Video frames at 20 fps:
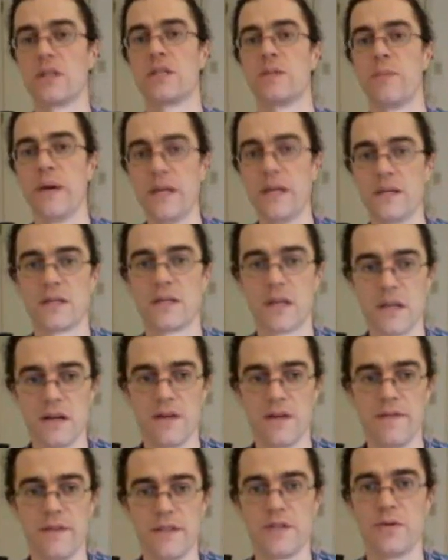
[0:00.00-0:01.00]
space can
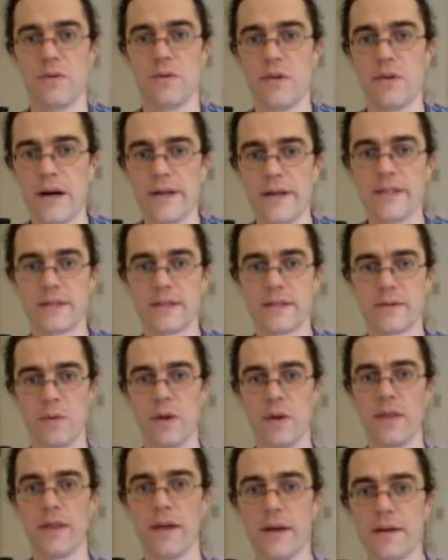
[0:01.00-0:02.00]
I visualize
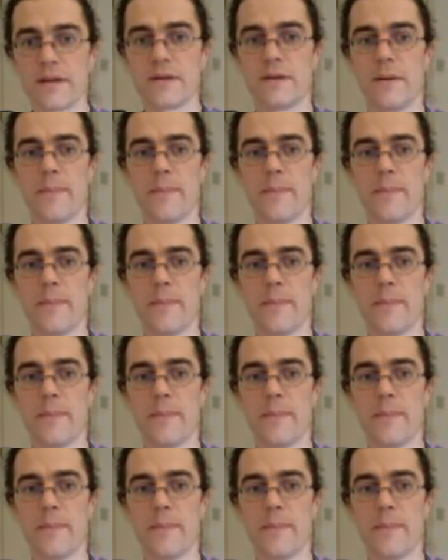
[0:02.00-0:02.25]
with it?